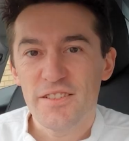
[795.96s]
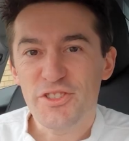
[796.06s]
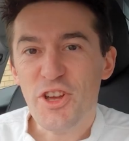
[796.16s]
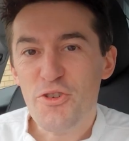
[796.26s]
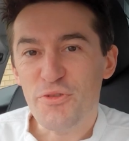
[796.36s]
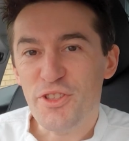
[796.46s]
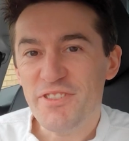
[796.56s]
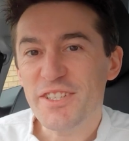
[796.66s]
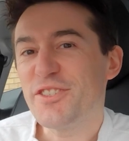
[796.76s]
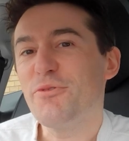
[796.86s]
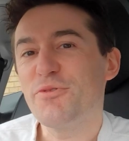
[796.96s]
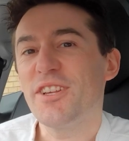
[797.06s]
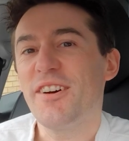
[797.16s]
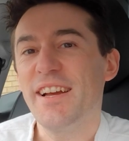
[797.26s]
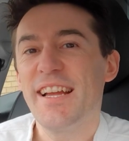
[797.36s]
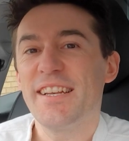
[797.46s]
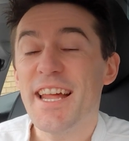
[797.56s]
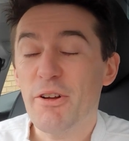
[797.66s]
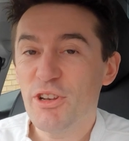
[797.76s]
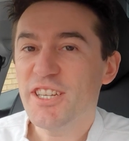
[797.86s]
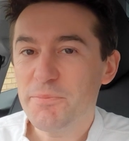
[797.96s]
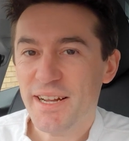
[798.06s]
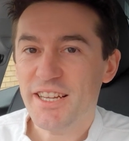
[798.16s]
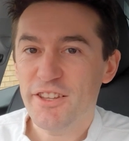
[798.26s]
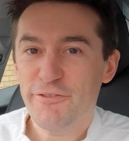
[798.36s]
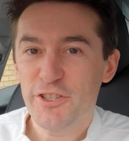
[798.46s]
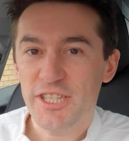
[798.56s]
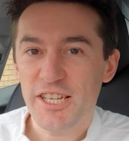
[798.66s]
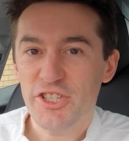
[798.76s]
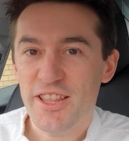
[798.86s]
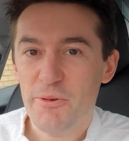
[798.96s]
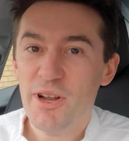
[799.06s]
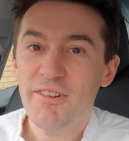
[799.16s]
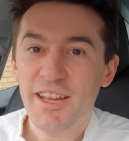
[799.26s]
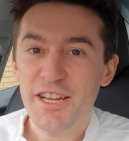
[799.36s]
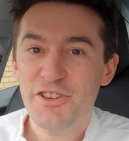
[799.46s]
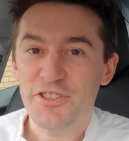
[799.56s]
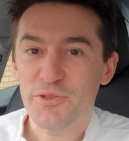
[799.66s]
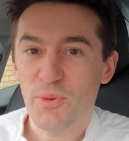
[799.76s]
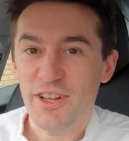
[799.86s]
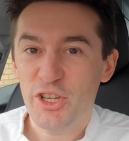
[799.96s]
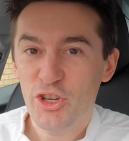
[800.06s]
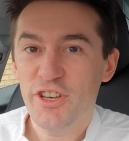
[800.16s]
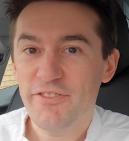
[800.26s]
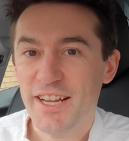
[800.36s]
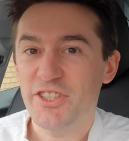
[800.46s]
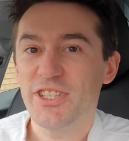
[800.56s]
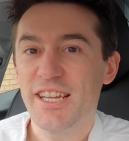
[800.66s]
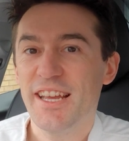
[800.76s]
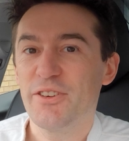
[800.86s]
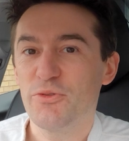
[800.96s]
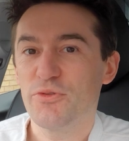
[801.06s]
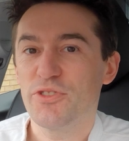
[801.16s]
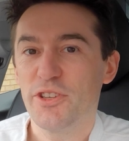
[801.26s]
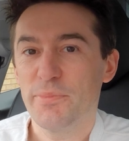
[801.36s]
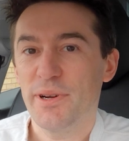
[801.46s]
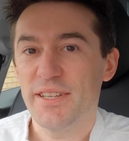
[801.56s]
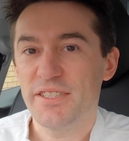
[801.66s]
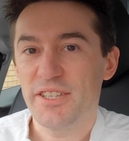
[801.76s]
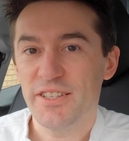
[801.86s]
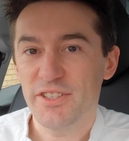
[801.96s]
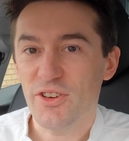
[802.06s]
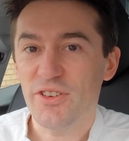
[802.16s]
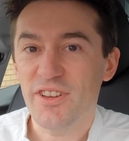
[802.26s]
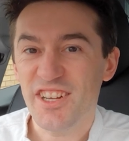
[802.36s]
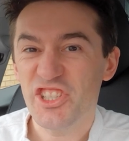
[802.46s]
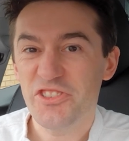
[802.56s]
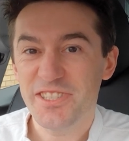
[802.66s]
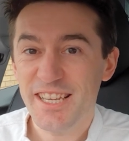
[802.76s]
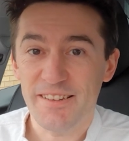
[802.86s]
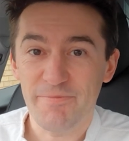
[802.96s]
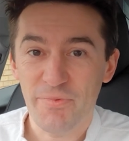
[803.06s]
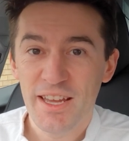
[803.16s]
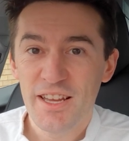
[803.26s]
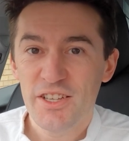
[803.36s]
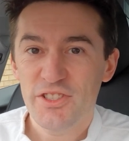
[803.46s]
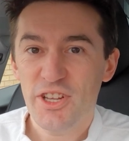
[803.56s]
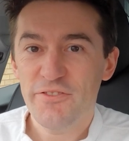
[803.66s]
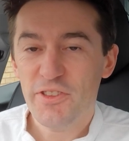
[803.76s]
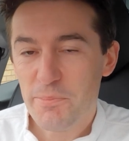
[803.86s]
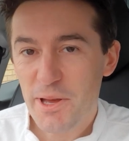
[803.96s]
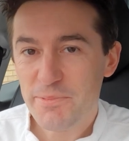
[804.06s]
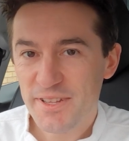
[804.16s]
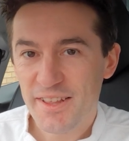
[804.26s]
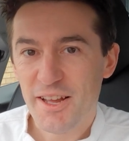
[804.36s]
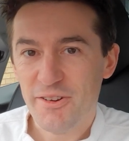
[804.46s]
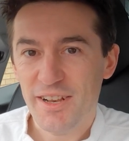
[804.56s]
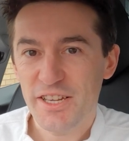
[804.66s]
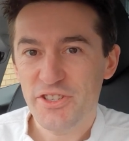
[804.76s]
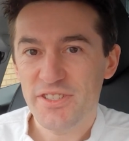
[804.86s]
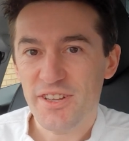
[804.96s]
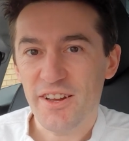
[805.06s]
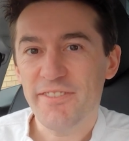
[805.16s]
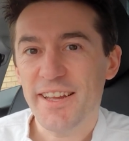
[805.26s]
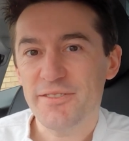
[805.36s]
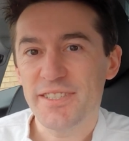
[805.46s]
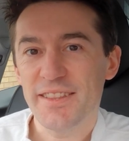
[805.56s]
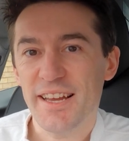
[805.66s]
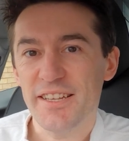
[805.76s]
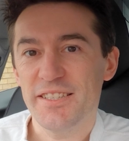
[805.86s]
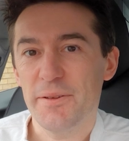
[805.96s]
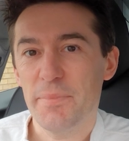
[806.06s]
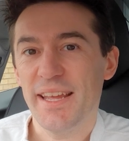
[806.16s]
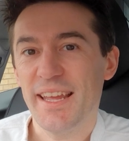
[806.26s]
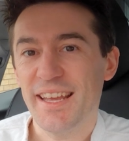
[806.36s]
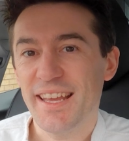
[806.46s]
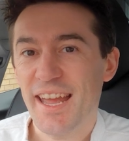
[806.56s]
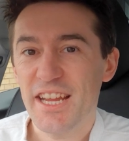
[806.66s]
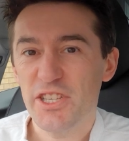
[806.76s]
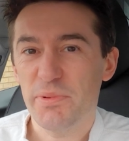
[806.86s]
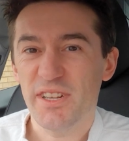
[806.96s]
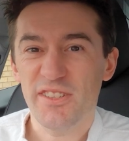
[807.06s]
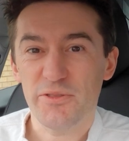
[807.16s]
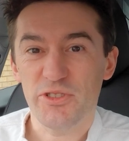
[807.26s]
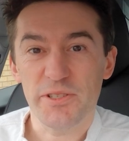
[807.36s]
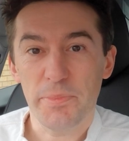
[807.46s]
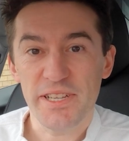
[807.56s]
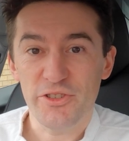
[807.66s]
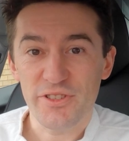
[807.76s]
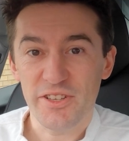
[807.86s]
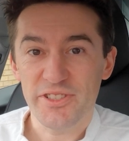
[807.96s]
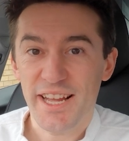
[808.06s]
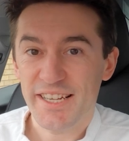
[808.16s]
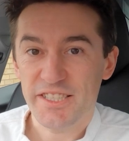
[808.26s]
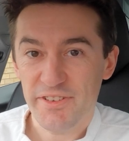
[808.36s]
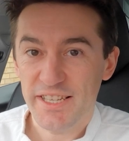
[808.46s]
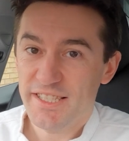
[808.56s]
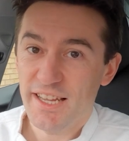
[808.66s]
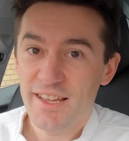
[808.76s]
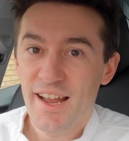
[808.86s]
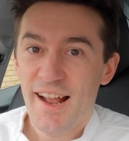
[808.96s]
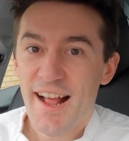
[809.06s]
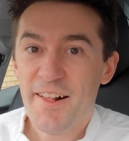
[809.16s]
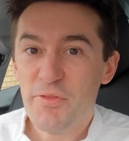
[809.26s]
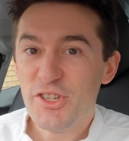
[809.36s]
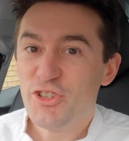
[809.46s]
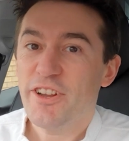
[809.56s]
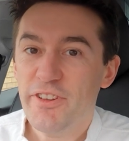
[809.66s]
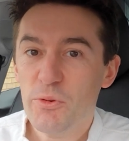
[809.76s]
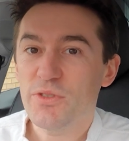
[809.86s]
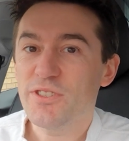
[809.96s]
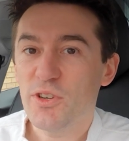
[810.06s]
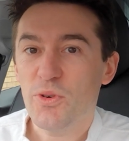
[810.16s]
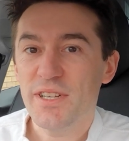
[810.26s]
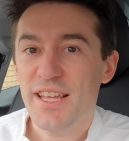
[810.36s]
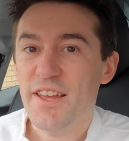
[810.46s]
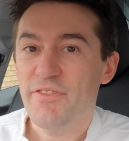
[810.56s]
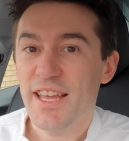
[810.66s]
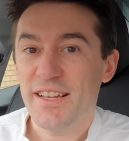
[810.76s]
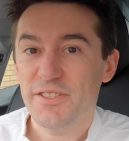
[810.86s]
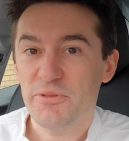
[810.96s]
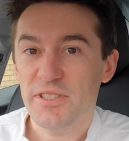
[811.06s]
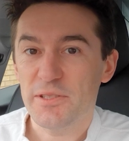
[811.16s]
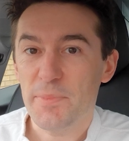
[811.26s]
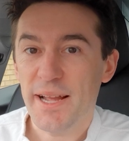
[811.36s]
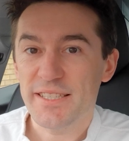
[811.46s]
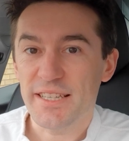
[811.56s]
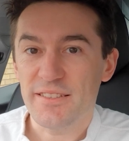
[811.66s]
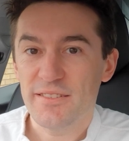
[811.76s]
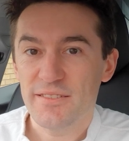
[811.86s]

So the results are in. Now looking back at the footage, there were occasions when I could have actually had autopilot turned on, I just didn't. So for the purpose of the calculations, I've counted that as it being engaged because I was just a bit too slow to activate it. And the traffic wasn't quite as heavy as I was expecting.